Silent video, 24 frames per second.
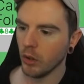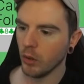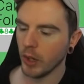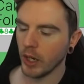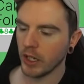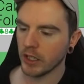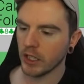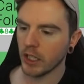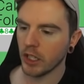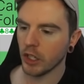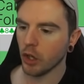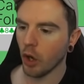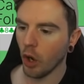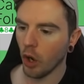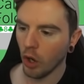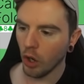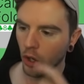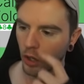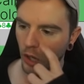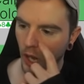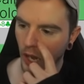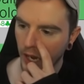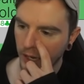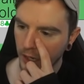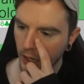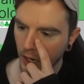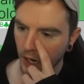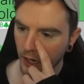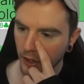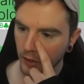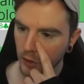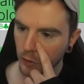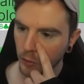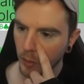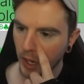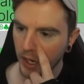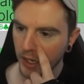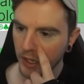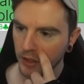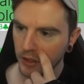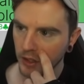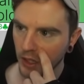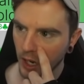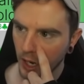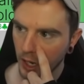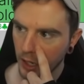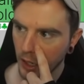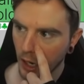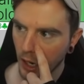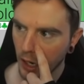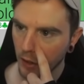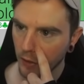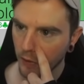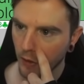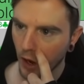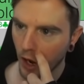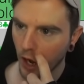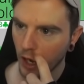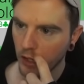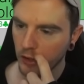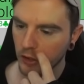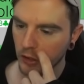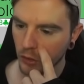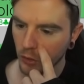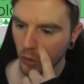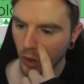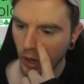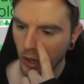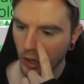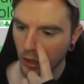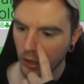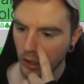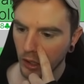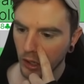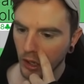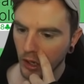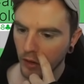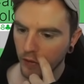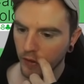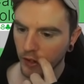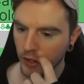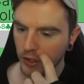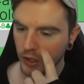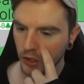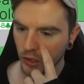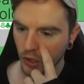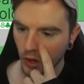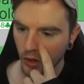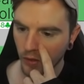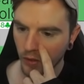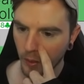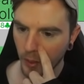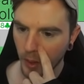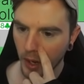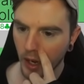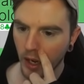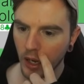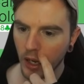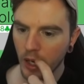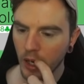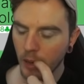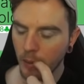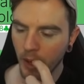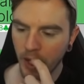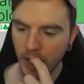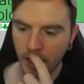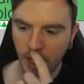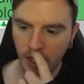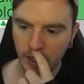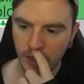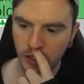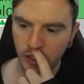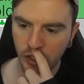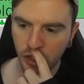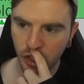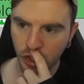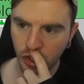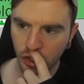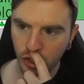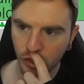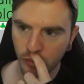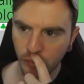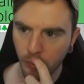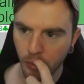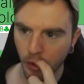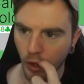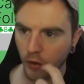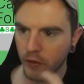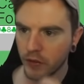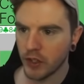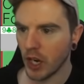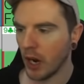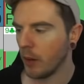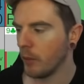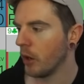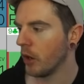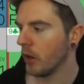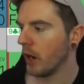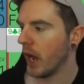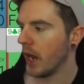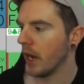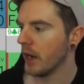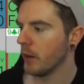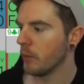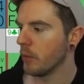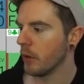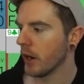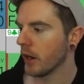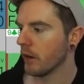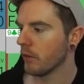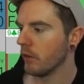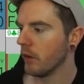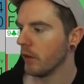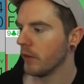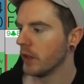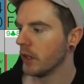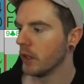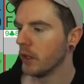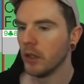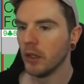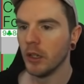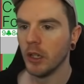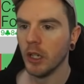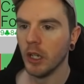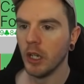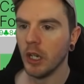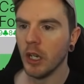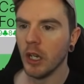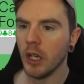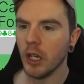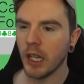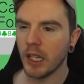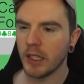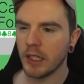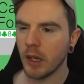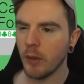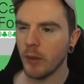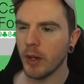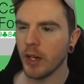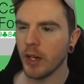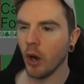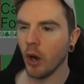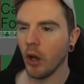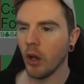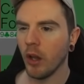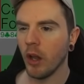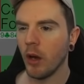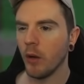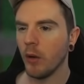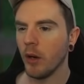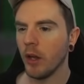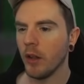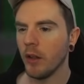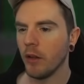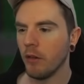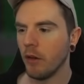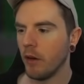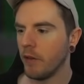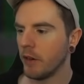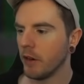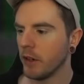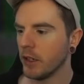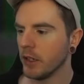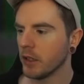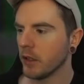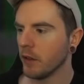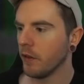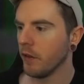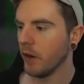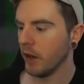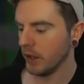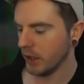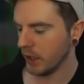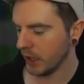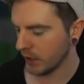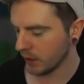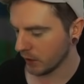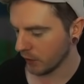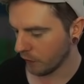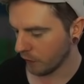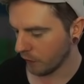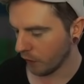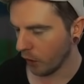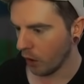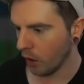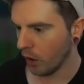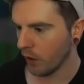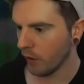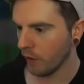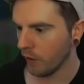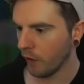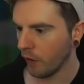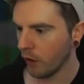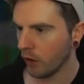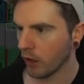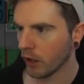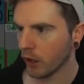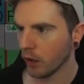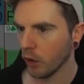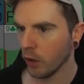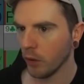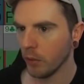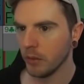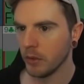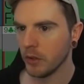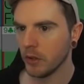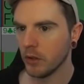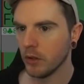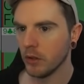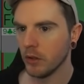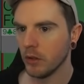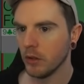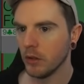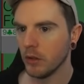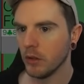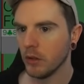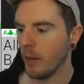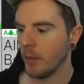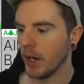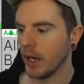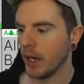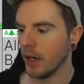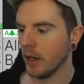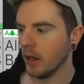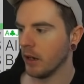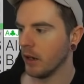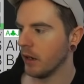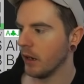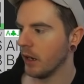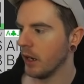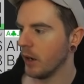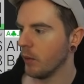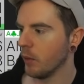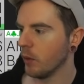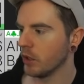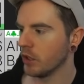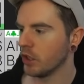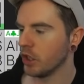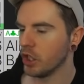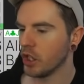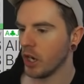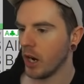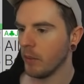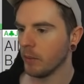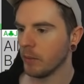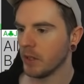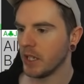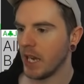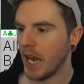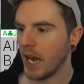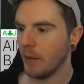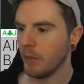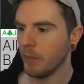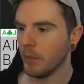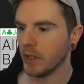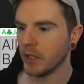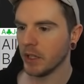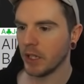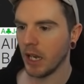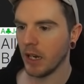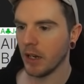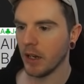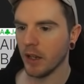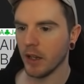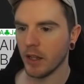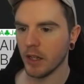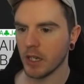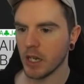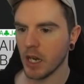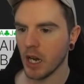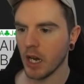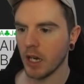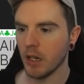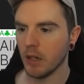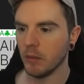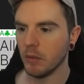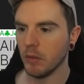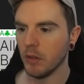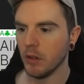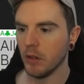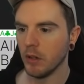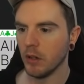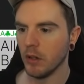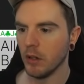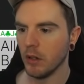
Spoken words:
We actually call 8-9 of spades and 8-9 of hearts as well. Versus overbet. My guess is to just bluff jam on any brick river. Let's call though, and the river is a 4, the 4 of clubs. I mean, he wants to jam 10% of the time.